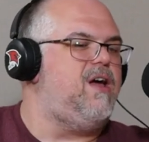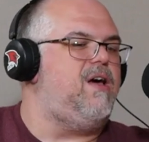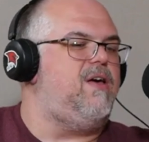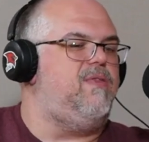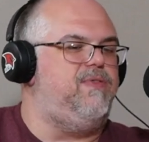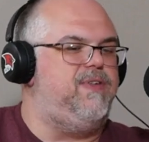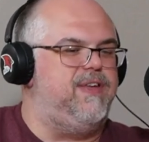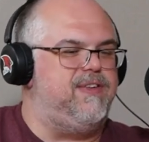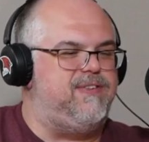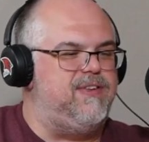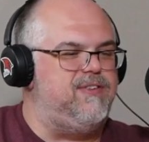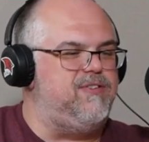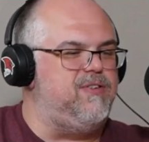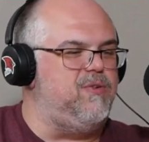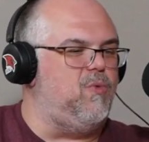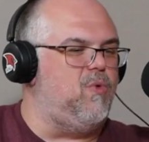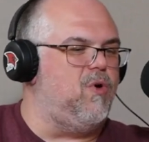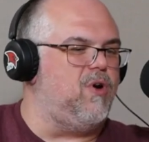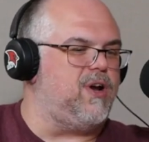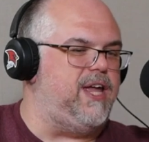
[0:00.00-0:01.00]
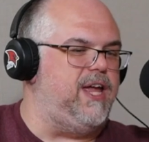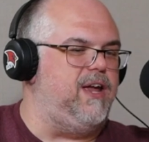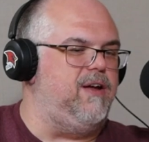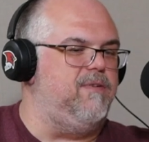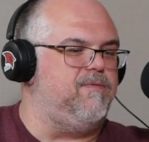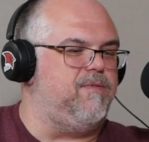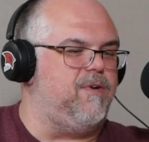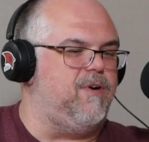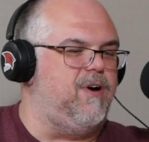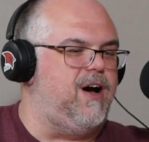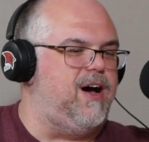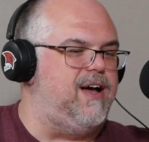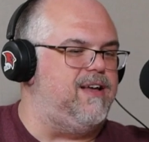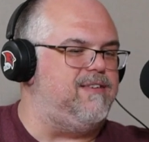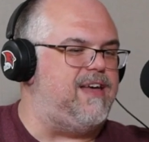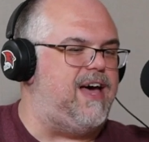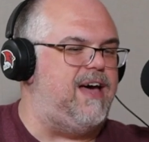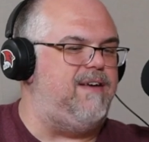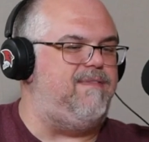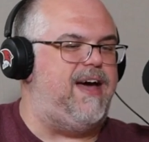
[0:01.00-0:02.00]
This isn't working for
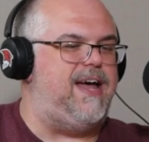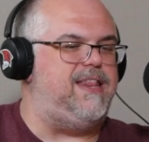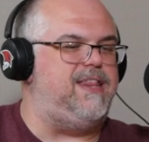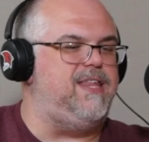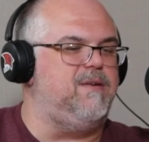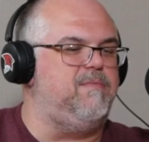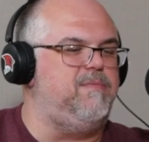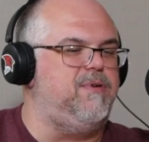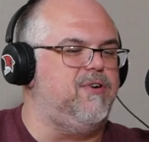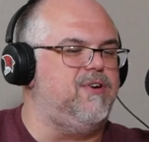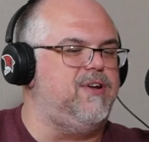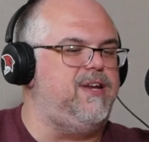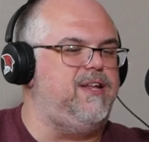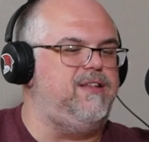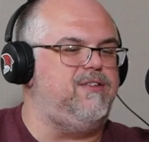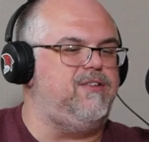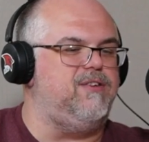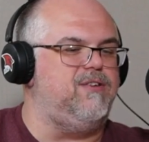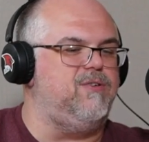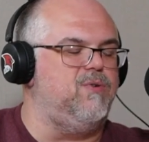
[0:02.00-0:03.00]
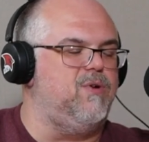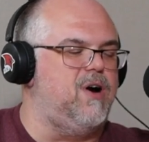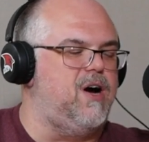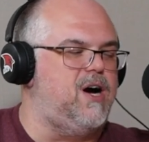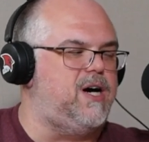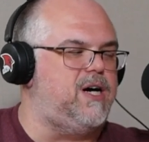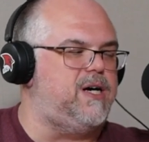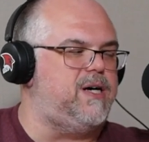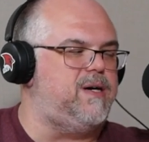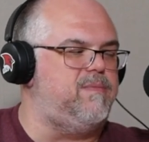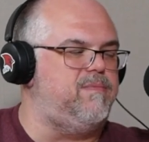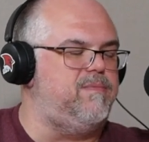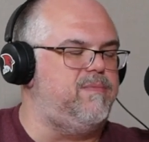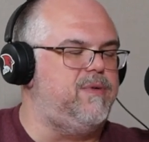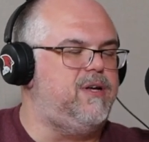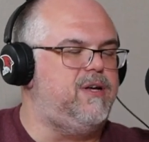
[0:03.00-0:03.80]
us. I've had the ability to